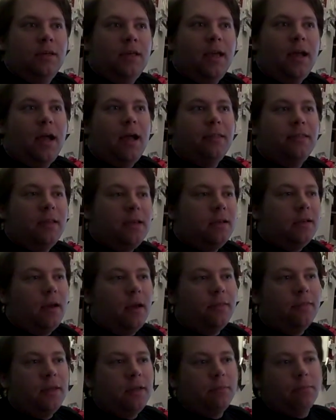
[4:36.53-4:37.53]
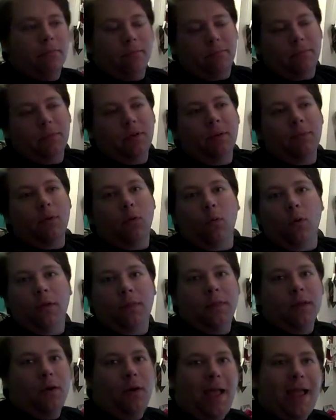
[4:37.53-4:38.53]
Yeah, I think number
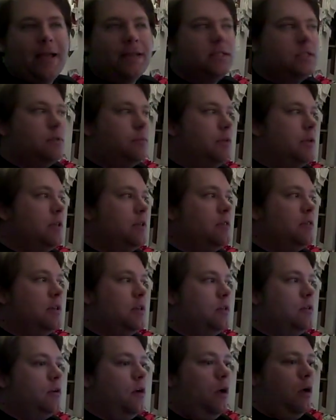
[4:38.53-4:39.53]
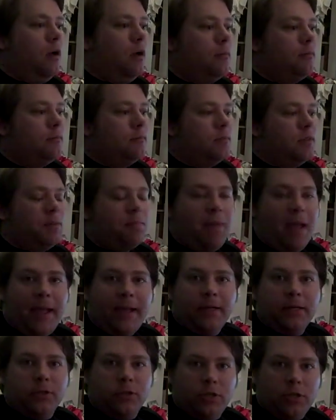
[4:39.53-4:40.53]
one though has to be the
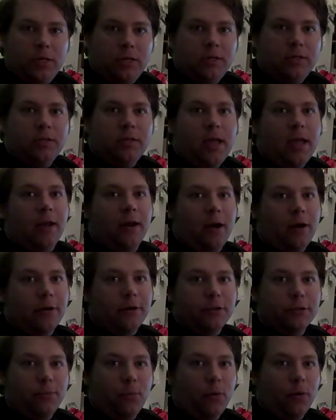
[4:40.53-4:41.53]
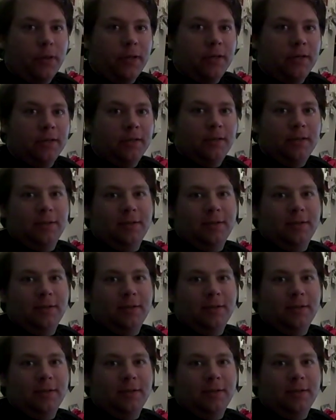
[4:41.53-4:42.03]
mac and cheese at Artist Point.